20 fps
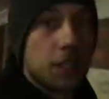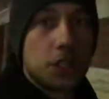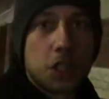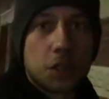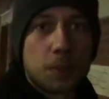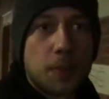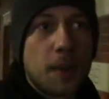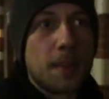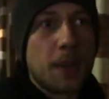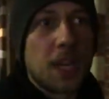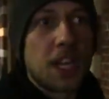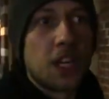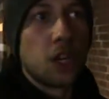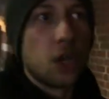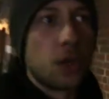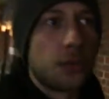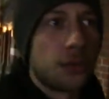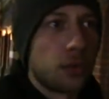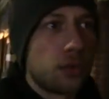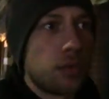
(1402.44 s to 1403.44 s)
It's just been me and
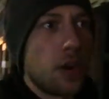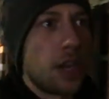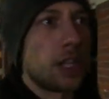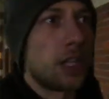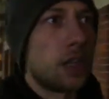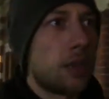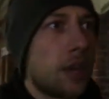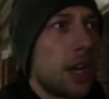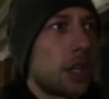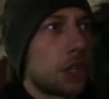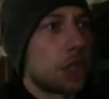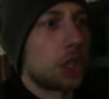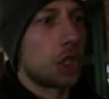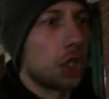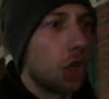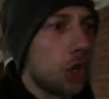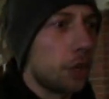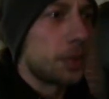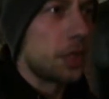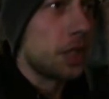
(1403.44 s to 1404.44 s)
Lou for running around
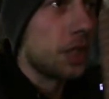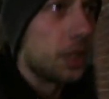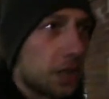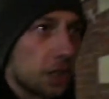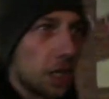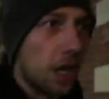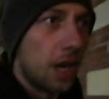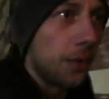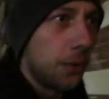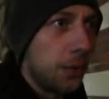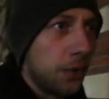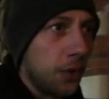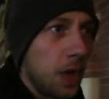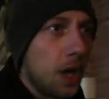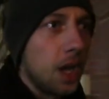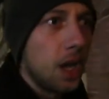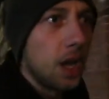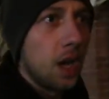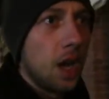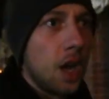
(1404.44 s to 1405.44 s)
shops and stuff.
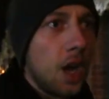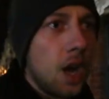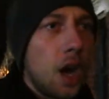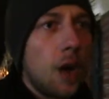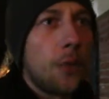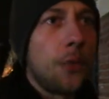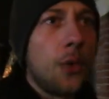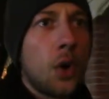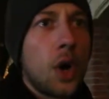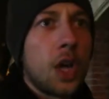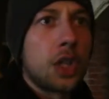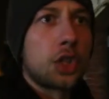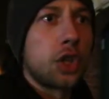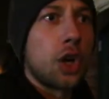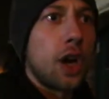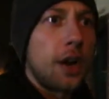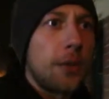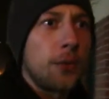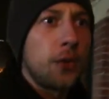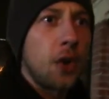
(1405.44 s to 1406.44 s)
I thought I'd
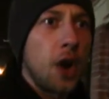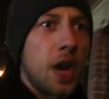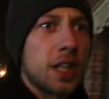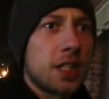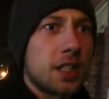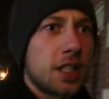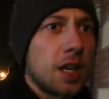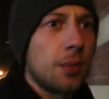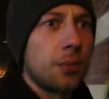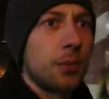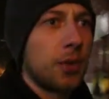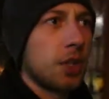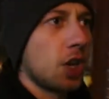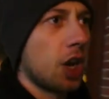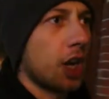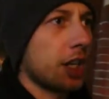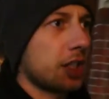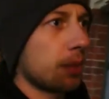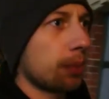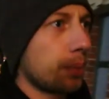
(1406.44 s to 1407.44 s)
try and find something
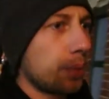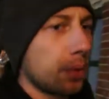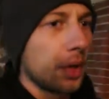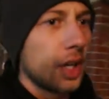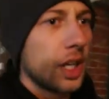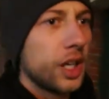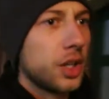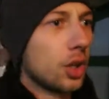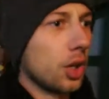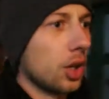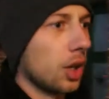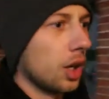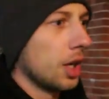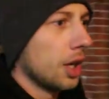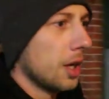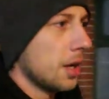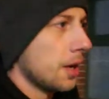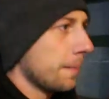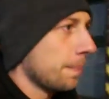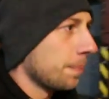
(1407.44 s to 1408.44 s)
nice and pretty or
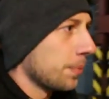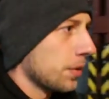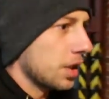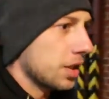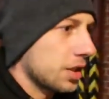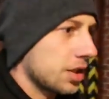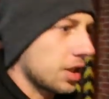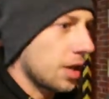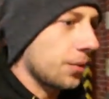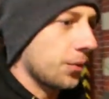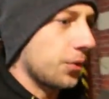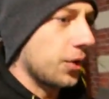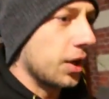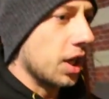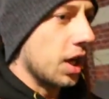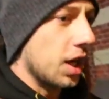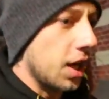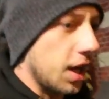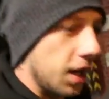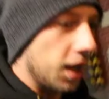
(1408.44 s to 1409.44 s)

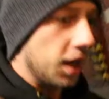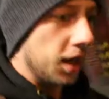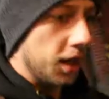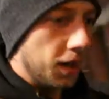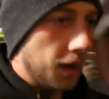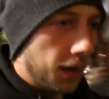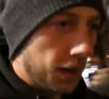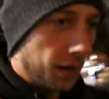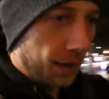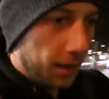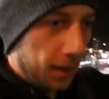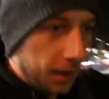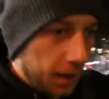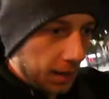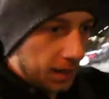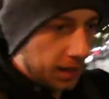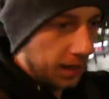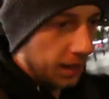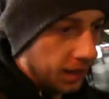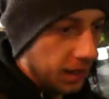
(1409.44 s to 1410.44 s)
something, uh,
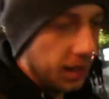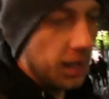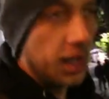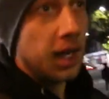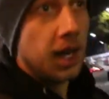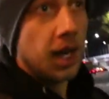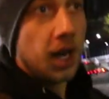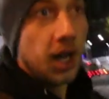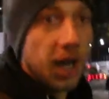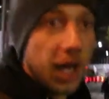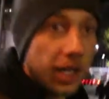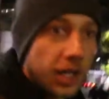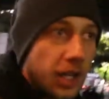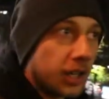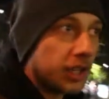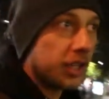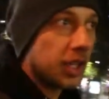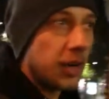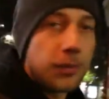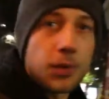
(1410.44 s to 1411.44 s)
I don't
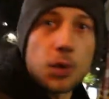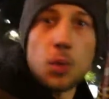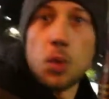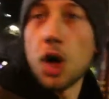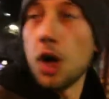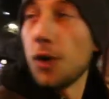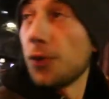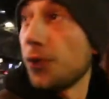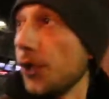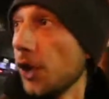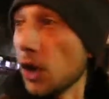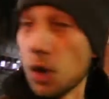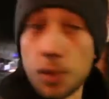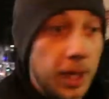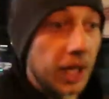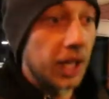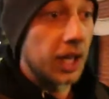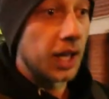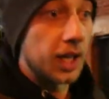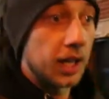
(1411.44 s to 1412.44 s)
know, something worth
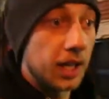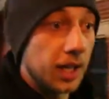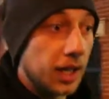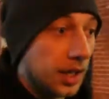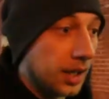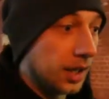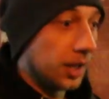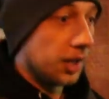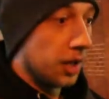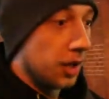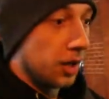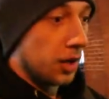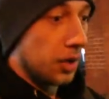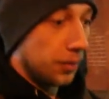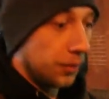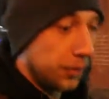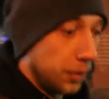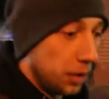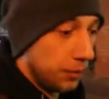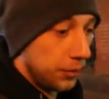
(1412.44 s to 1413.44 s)
filming
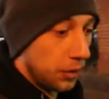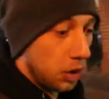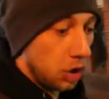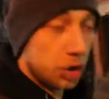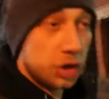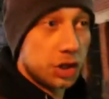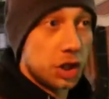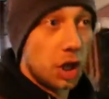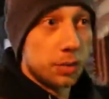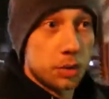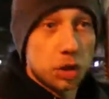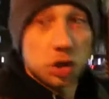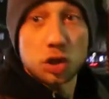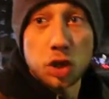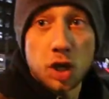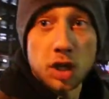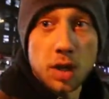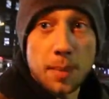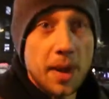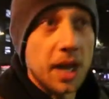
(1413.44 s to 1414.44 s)
for the vlog. So I'm just
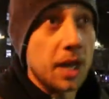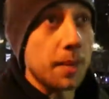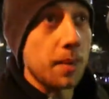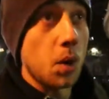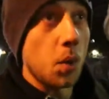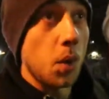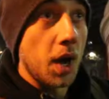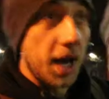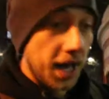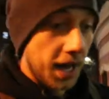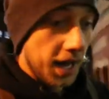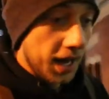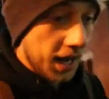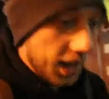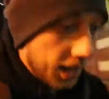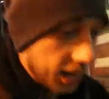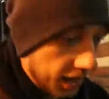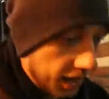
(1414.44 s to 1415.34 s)
trying to make my way